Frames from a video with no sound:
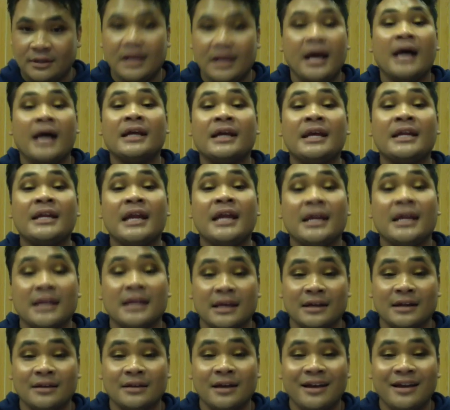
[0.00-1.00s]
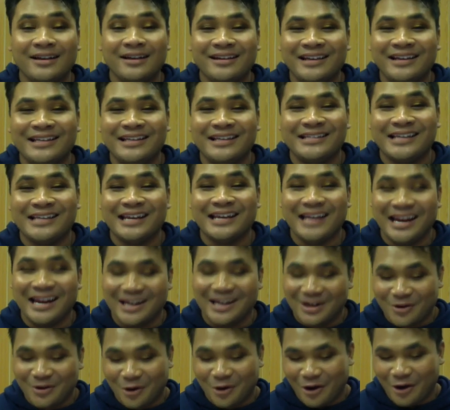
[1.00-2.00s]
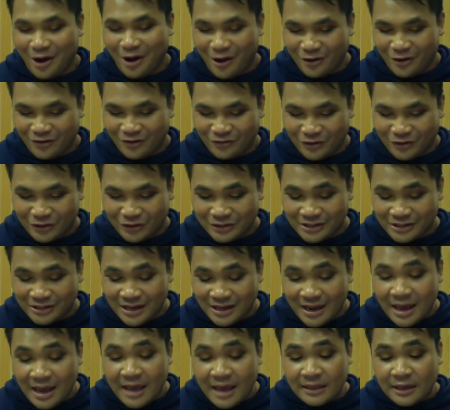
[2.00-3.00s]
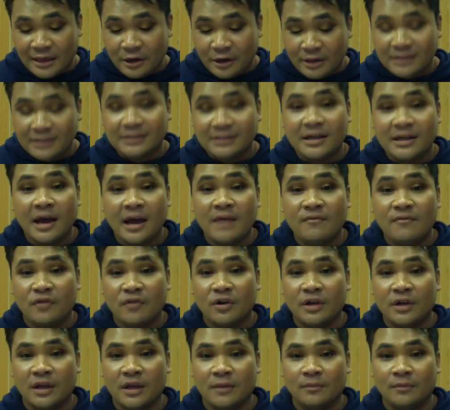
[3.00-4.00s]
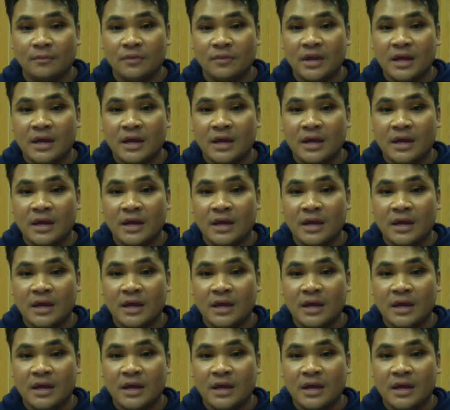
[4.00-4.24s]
A Canadian, his Canadian choreographers. There is time for him